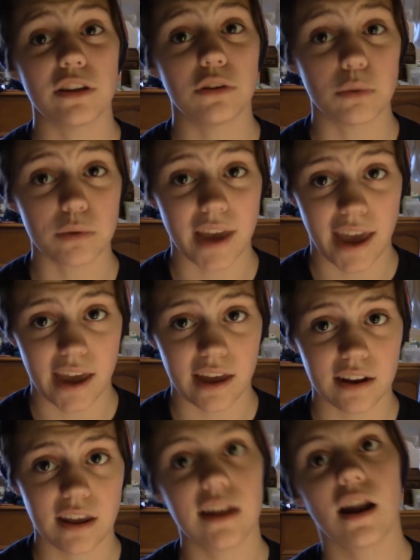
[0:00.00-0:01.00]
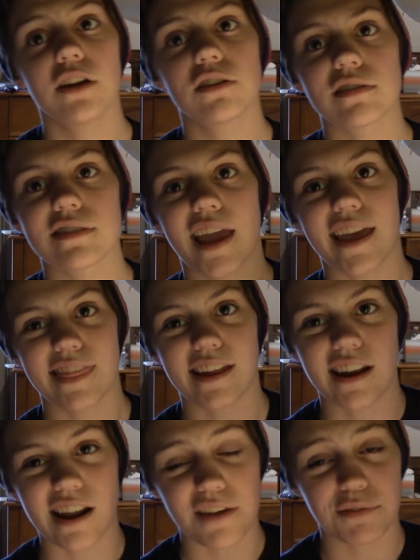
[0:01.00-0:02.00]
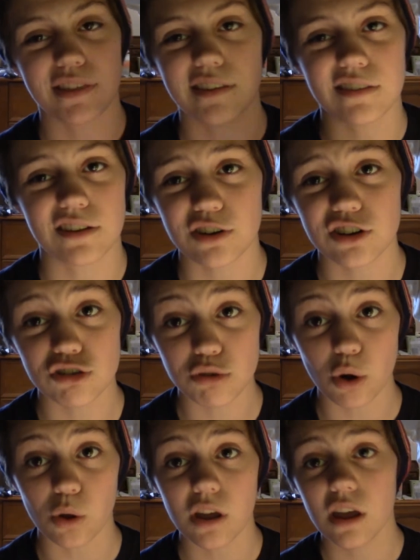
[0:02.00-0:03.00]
you can, and understand that not everything's in your control.